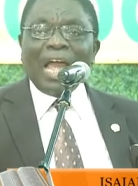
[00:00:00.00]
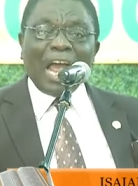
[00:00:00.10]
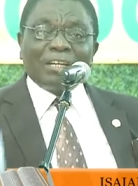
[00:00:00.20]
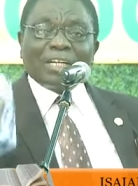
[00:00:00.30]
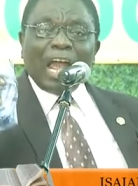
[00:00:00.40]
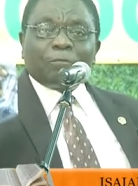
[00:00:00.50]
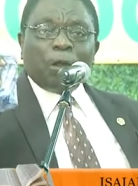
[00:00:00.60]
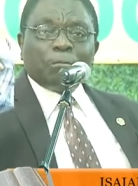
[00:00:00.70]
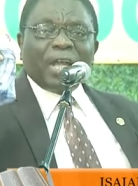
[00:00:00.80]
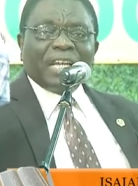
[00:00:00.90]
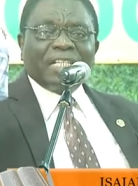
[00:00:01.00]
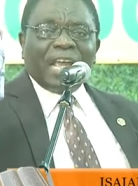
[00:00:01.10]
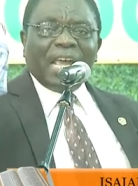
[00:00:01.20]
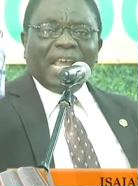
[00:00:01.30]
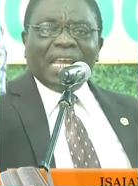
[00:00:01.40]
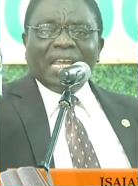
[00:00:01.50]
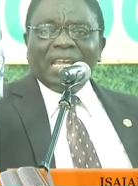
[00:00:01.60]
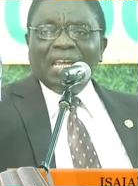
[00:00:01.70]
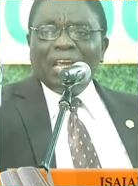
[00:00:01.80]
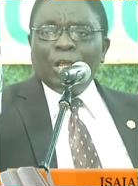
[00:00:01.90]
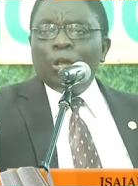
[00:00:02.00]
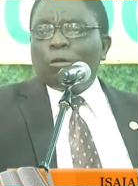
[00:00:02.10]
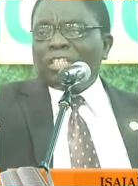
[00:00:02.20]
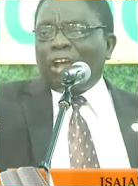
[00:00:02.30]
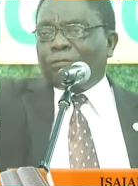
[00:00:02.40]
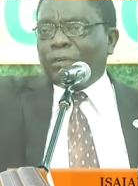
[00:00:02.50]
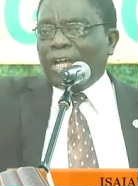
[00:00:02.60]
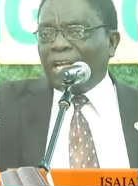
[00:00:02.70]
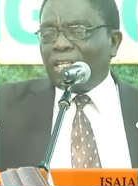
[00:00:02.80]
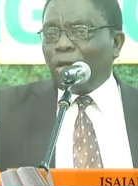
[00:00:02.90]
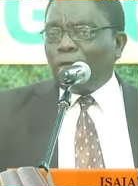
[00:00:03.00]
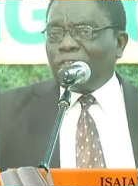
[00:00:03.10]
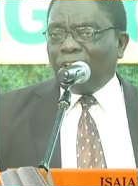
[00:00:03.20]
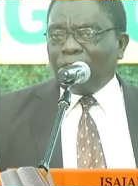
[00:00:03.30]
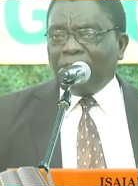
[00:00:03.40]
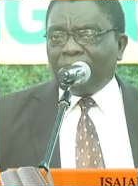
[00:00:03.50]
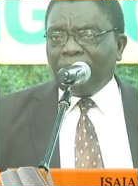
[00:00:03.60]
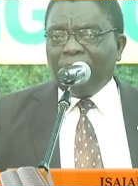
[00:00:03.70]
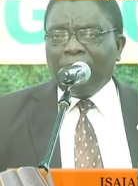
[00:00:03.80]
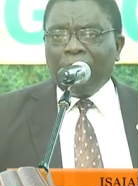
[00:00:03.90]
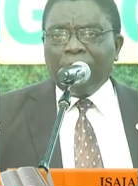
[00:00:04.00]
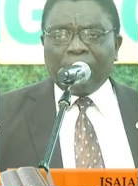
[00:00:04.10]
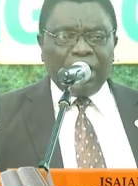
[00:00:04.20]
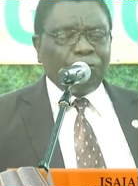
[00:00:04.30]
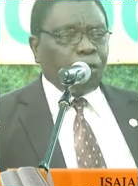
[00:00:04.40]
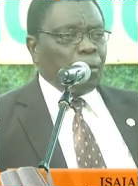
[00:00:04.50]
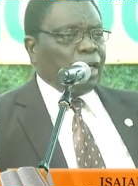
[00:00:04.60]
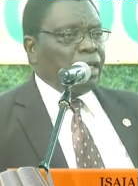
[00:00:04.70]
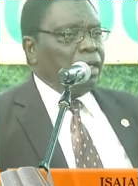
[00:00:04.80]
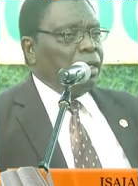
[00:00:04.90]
And right from that day, he was afraid of David. Read for me.